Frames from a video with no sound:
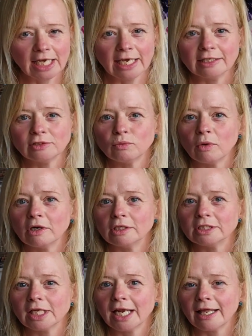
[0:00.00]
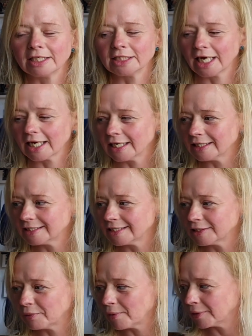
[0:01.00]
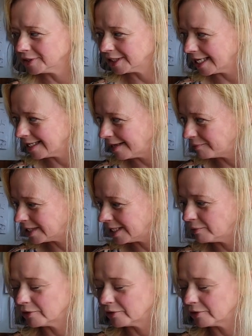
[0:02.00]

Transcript: It was a leather jacket, so I won't share that with you,